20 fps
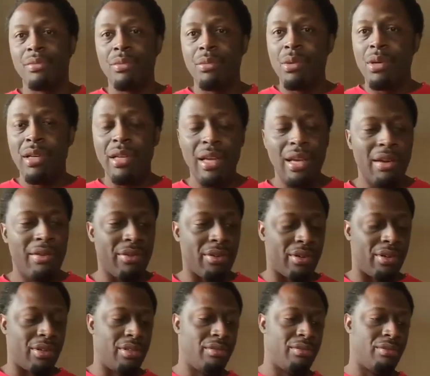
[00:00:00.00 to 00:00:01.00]

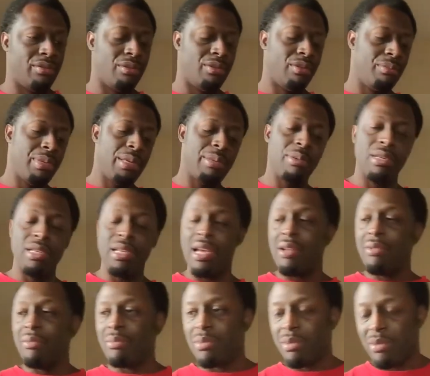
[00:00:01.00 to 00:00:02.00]
Whatever. People are
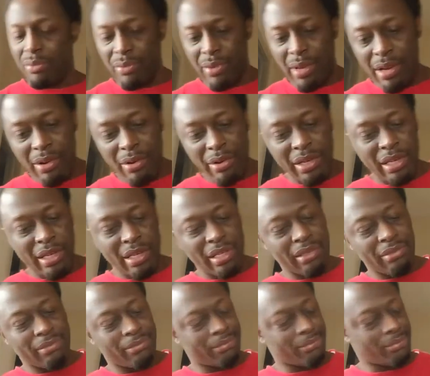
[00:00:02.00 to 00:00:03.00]
not
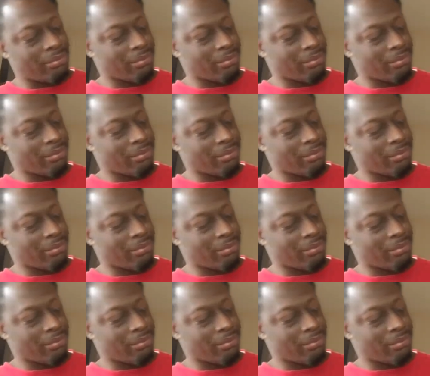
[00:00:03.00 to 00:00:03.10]
very.